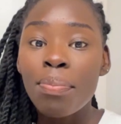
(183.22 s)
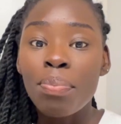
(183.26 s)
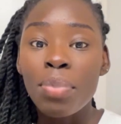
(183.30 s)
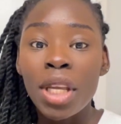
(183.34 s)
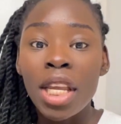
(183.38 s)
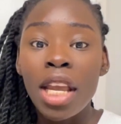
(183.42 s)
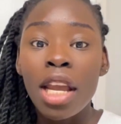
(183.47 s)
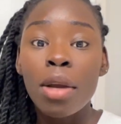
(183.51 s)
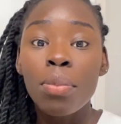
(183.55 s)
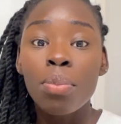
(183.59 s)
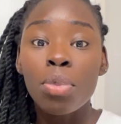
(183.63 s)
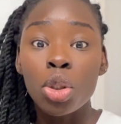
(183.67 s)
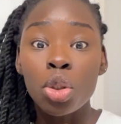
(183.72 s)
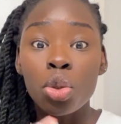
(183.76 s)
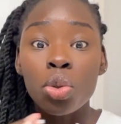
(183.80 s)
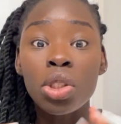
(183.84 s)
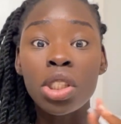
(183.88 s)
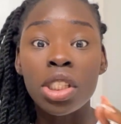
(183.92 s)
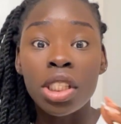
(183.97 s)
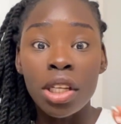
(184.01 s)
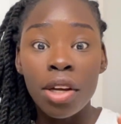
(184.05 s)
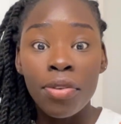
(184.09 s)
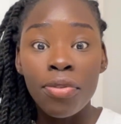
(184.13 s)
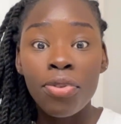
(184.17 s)
be able to
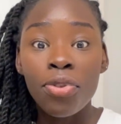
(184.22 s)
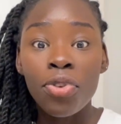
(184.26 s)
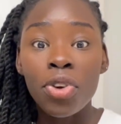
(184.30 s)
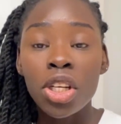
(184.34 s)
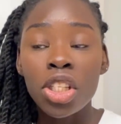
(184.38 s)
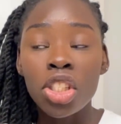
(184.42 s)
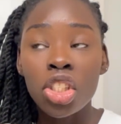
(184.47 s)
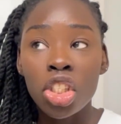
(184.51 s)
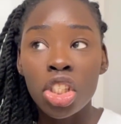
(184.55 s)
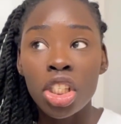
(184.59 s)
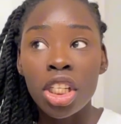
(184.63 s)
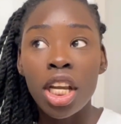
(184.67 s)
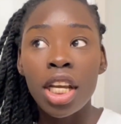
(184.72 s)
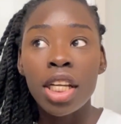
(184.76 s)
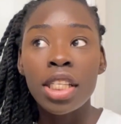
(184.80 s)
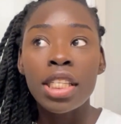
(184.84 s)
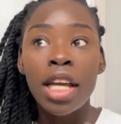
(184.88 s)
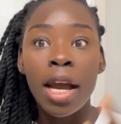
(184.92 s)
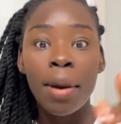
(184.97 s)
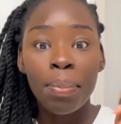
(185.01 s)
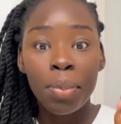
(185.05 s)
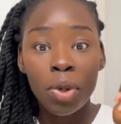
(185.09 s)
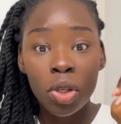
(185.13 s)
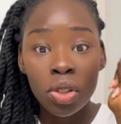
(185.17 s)
differentiate
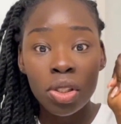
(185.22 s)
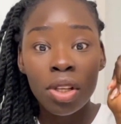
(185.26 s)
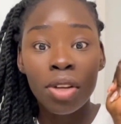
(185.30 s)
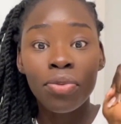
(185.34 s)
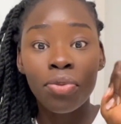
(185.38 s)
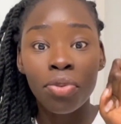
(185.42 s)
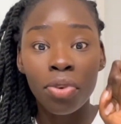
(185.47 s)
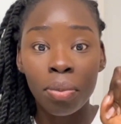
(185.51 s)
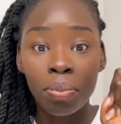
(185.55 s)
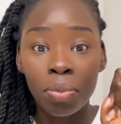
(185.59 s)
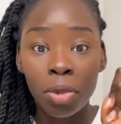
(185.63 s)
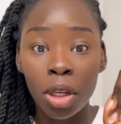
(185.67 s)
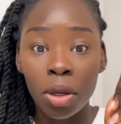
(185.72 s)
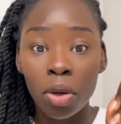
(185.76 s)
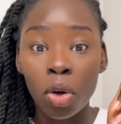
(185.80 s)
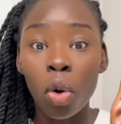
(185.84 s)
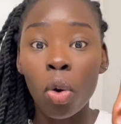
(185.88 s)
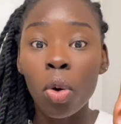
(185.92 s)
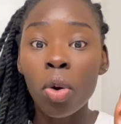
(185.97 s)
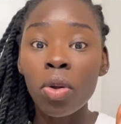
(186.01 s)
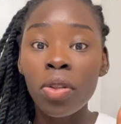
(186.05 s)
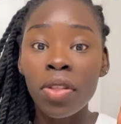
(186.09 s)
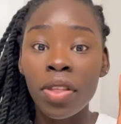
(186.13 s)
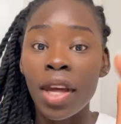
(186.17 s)
a person from the
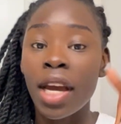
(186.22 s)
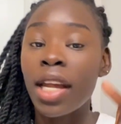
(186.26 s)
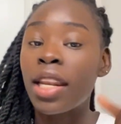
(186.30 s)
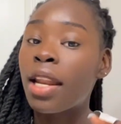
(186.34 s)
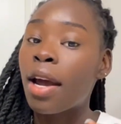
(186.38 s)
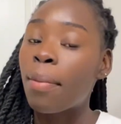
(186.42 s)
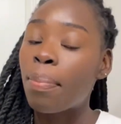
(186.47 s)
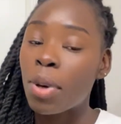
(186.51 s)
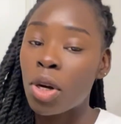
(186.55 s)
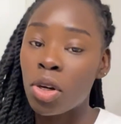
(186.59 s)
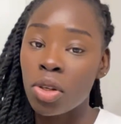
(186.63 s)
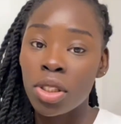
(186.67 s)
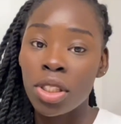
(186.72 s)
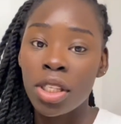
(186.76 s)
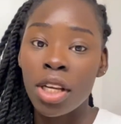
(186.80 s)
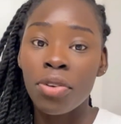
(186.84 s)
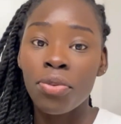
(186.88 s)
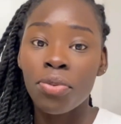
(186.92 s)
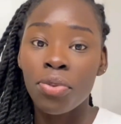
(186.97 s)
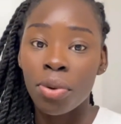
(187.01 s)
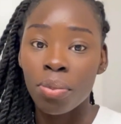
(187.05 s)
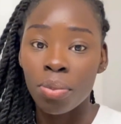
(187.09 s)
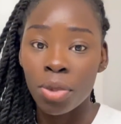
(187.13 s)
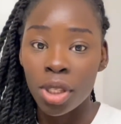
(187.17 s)
north and a
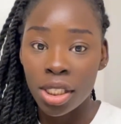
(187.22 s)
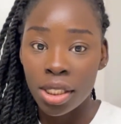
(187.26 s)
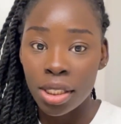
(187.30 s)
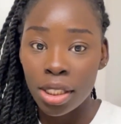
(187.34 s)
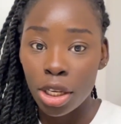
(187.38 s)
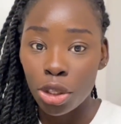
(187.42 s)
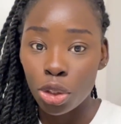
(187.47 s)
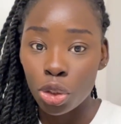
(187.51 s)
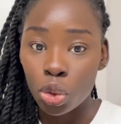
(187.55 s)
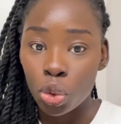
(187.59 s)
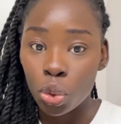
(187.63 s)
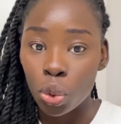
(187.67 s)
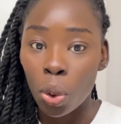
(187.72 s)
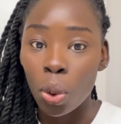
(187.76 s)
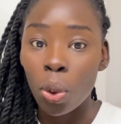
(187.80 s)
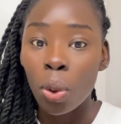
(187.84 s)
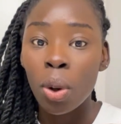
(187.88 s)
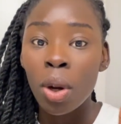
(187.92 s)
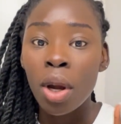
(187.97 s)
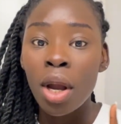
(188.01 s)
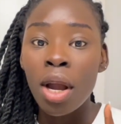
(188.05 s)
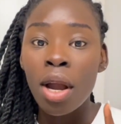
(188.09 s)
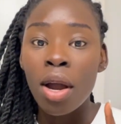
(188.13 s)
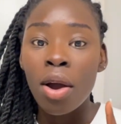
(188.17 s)
person from the
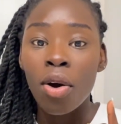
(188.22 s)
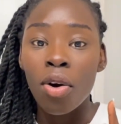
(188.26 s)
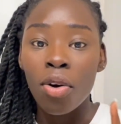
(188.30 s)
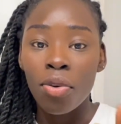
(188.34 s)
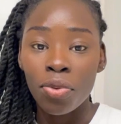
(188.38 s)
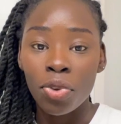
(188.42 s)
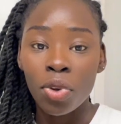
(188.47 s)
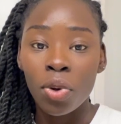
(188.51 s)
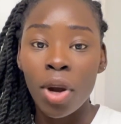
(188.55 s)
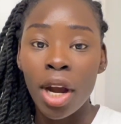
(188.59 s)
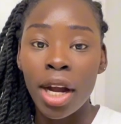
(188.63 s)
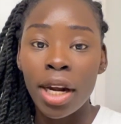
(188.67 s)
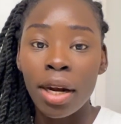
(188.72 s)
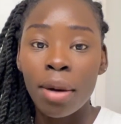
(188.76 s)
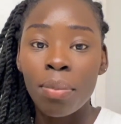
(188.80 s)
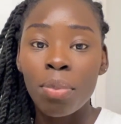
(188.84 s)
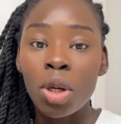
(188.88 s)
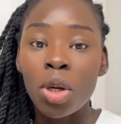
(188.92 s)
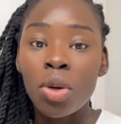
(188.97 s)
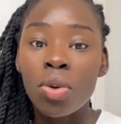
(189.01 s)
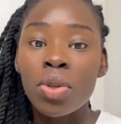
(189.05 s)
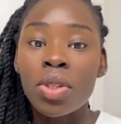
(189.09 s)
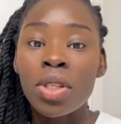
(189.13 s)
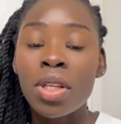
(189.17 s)
central of Uganda
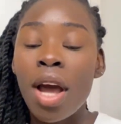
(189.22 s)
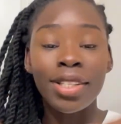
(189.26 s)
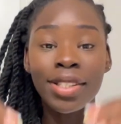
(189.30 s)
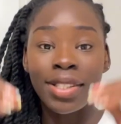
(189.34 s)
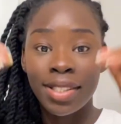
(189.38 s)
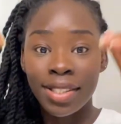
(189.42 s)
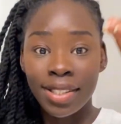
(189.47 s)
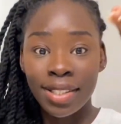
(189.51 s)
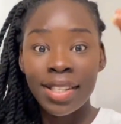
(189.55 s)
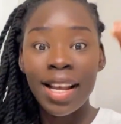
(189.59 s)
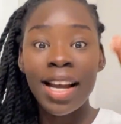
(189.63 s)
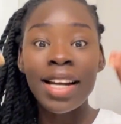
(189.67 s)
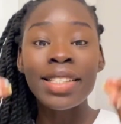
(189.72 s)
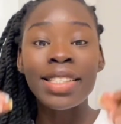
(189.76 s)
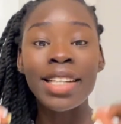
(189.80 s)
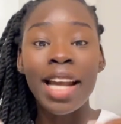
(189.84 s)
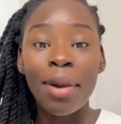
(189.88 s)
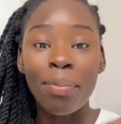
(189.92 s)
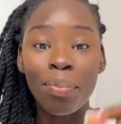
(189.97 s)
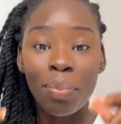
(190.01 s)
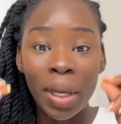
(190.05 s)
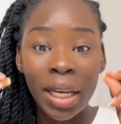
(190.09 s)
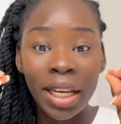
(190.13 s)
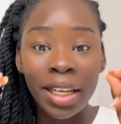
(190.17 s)
because it's such
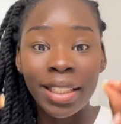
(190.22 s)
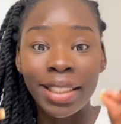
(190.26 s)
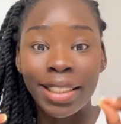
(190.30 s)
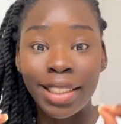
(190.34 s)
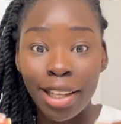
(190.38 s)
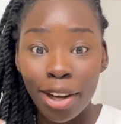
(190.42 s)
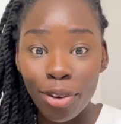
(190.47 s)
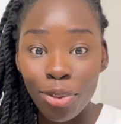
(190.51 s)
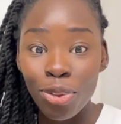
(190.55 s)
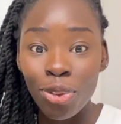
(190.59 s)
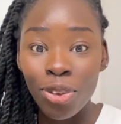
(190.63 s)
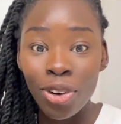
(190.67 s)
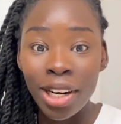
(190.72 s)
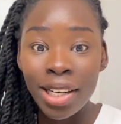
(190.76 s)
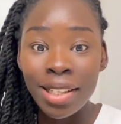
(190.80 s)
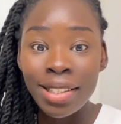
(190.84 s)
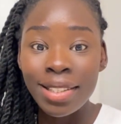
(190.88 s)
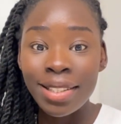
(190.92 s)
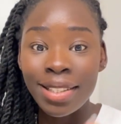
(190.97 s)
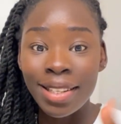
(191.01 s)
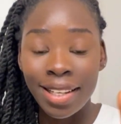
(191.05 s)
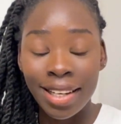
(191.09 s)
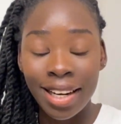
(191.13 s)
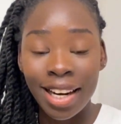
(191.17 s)
a big
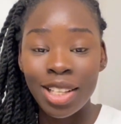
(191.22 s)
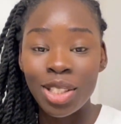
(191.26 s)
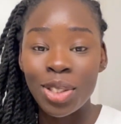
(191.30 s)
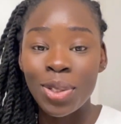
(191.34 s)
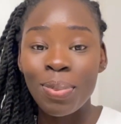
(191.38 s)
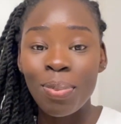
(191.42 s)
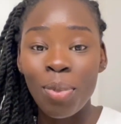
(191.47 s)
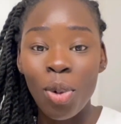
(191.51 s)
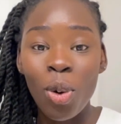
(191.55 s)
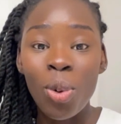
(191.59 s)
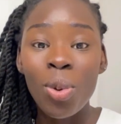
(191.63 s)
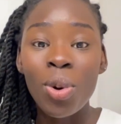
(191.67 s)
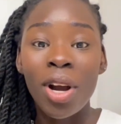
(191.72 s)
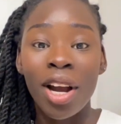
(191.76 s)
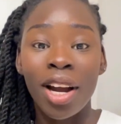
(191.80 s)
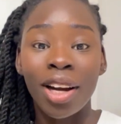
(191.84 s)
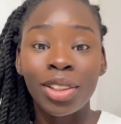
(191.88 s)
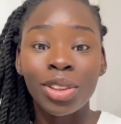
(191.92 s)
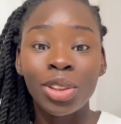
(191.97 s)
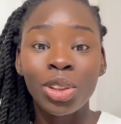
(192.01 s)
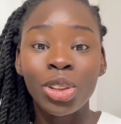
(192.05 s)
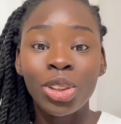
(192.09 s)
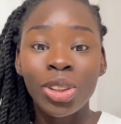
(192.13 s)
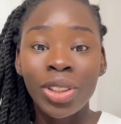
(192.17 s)
difference in a small
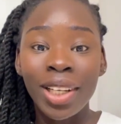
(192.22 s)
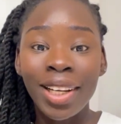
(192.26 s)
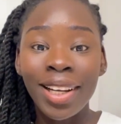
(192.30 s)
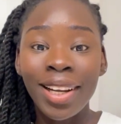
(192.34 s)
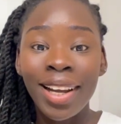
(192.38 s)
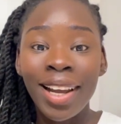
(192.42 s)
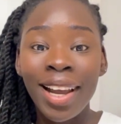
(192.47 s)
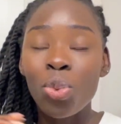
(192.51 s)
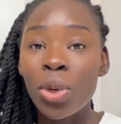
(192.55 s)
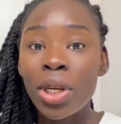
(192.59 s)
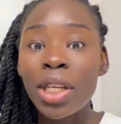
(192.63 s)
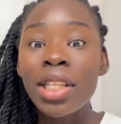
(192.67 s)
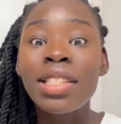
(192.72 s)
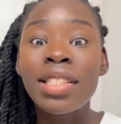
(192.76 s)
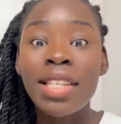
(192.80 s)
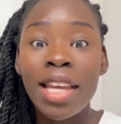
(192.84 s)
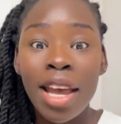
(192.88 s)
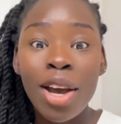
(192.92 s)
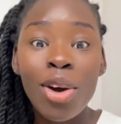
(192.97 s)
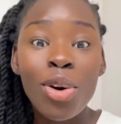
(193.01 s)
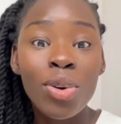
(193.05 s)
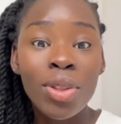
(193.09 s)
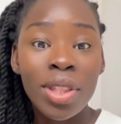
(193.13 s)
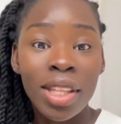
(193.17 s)
country. We
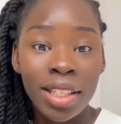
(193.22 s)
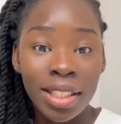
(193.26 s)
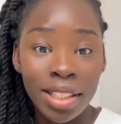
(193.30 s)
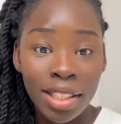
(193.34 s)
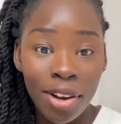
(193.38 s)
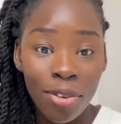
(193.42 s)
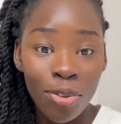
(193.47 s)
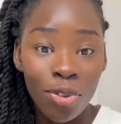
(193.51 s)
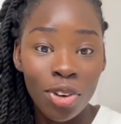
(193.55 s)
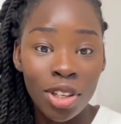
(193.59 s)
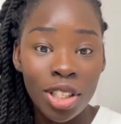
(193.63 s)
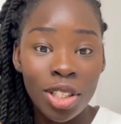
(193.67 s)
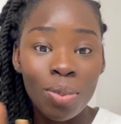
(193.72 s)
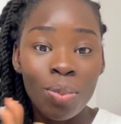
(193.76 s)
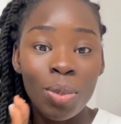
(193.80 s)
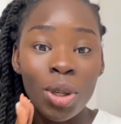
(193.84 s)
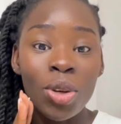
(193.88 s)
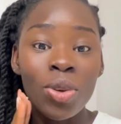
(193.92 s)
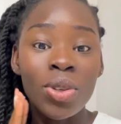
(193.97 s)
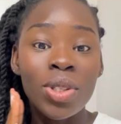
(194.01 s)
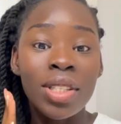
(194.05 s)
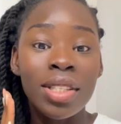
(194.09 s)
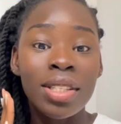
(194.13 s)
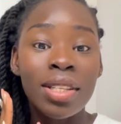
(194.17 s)
tell the difference
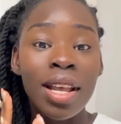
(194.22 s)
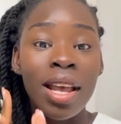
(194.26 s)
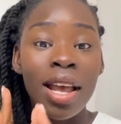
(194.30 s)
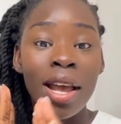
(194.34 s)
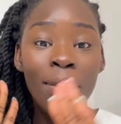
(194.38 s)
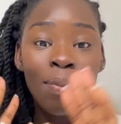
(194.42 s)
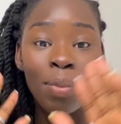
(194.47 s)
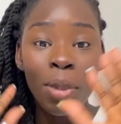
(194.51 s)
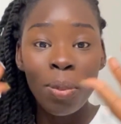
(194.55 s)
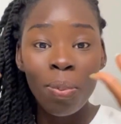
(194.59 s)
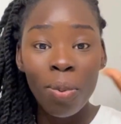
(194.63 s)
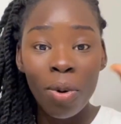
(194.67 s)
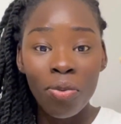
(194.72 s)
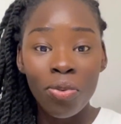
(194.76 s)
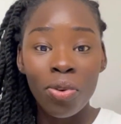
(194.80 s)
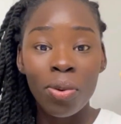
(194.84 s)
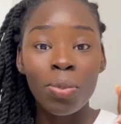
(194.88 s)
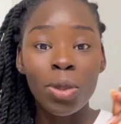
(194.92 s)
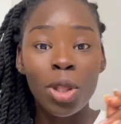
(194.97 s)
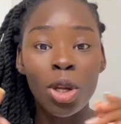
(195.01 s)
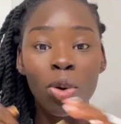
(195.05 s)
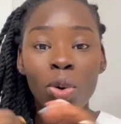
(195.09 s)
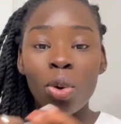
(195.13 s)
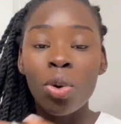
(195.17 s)
because people
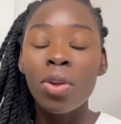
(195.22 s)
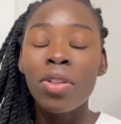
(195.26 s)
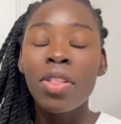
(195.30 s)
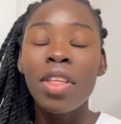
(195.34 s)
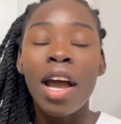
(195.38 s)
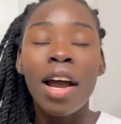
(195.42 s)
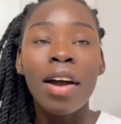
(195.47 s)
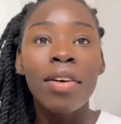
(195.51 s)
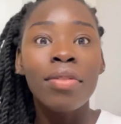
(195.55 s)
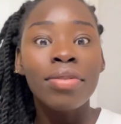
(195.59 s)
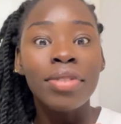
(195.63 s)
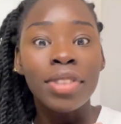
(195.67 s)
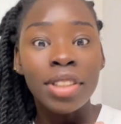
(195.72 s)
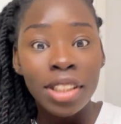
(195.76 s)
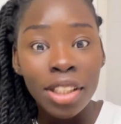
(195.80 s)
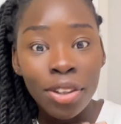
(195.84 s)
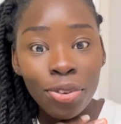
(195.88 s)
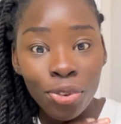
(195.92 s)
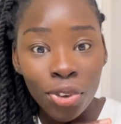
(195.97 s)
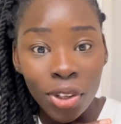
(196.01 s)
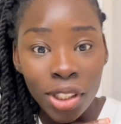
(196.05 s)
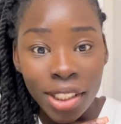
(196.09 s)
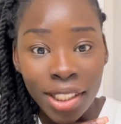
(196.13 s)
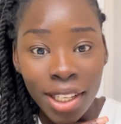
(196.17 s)
from the north have
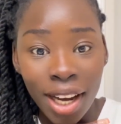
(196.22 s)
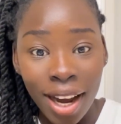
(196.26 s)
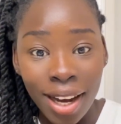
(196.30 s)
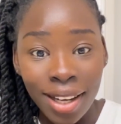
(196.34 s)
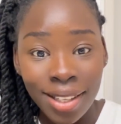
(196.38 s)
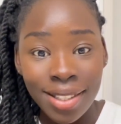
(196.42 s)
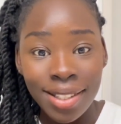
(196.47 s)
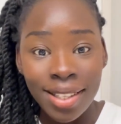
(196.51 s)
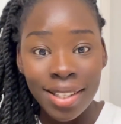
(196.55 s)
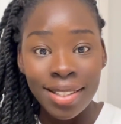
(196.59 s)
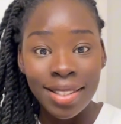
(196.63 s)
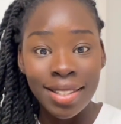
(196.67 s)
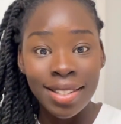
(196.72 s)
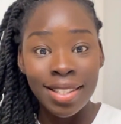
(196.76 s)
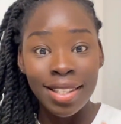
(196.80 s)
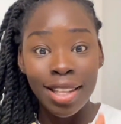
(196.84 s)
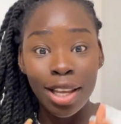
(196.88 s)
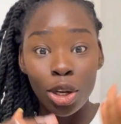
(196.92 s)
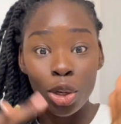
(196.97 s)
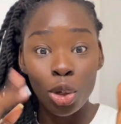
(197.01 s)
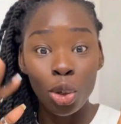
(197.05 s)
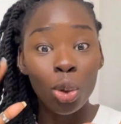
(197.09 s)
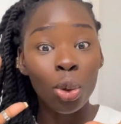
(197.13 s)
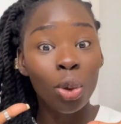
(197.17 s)
different accents.
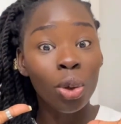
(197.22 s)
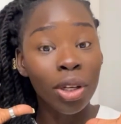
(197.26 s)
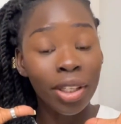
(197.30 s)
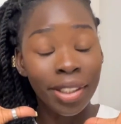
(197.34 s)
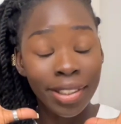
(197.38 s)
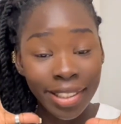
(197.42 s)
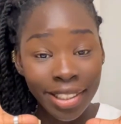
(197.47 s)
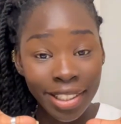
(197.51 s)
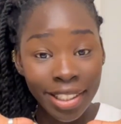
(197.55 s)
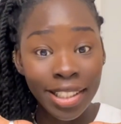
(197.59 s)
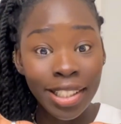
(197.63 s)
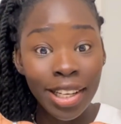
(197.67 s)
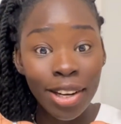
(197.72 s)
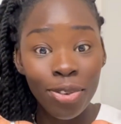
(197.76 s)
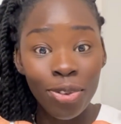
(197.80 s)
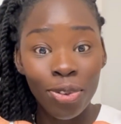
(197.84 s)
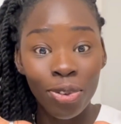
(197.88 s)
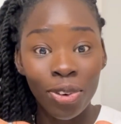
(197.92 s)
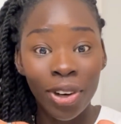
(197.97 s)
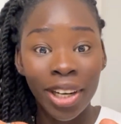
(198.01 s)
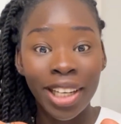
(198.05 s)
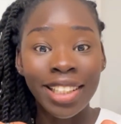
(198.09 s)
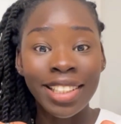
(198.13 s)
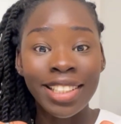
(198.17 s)
They look
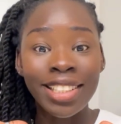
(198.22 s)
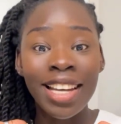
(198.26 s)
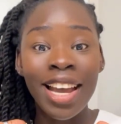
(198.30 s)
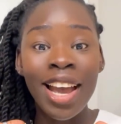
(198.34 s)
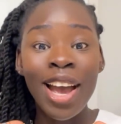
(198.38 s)
different